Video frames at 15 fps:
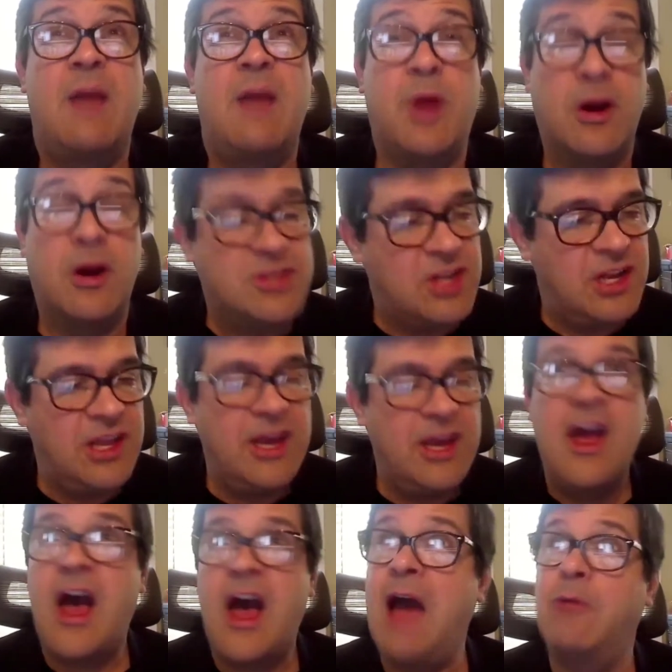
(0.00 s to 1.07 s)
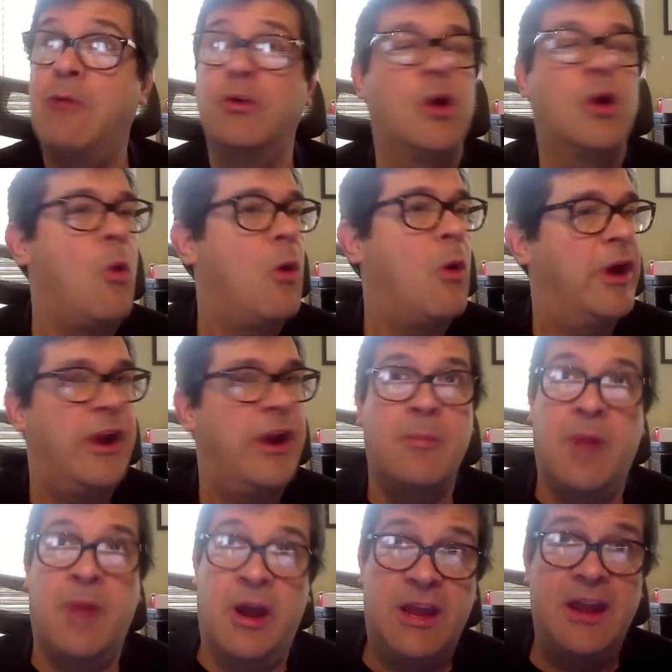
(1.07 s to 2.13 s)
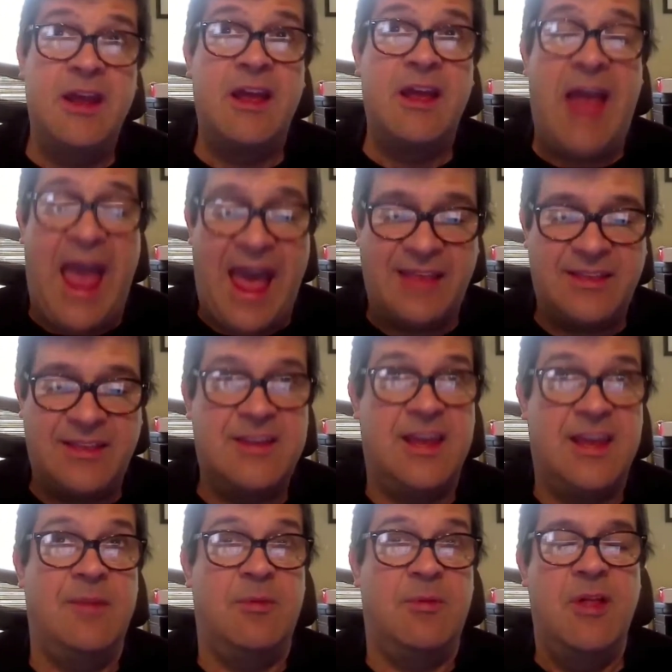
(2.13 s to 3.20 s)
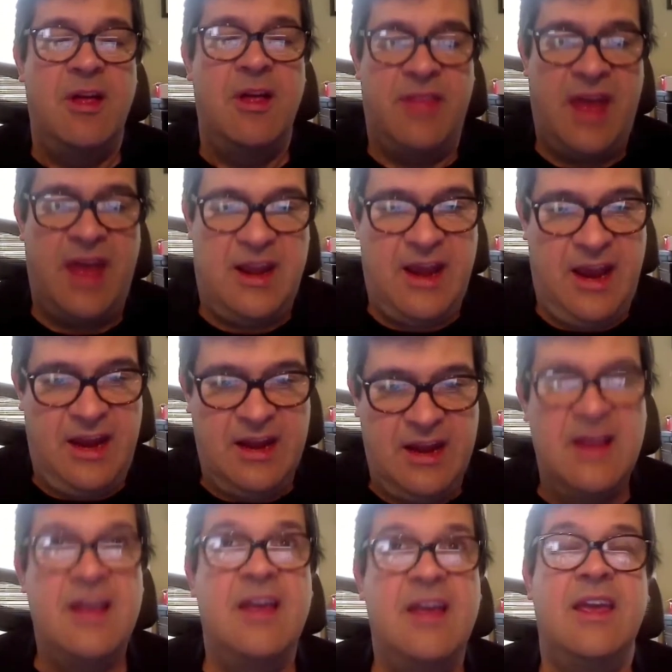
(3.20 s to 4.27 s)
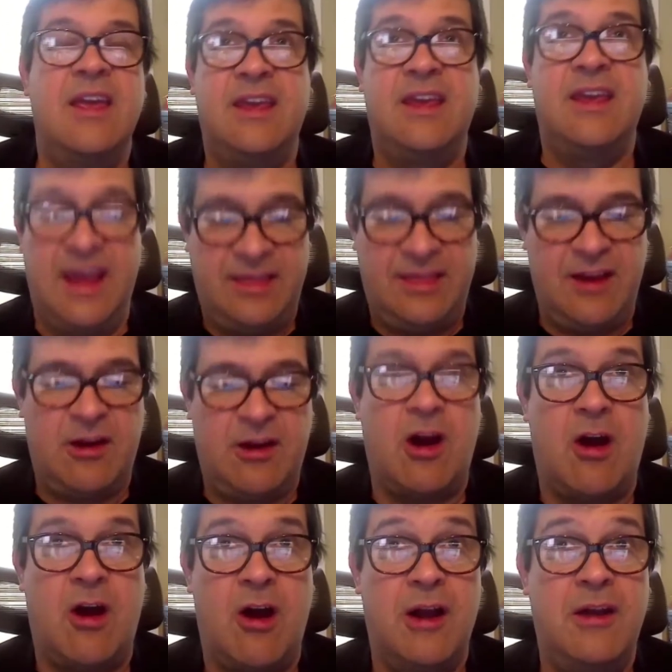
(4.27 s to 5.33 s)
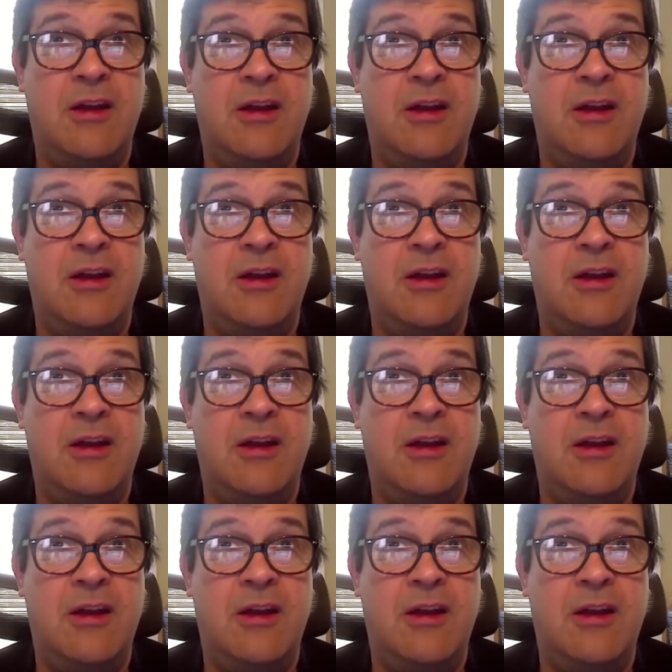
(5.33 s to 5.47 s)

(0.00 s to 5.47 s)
personally, I wouldn't quote any money at the table that night. Get their card,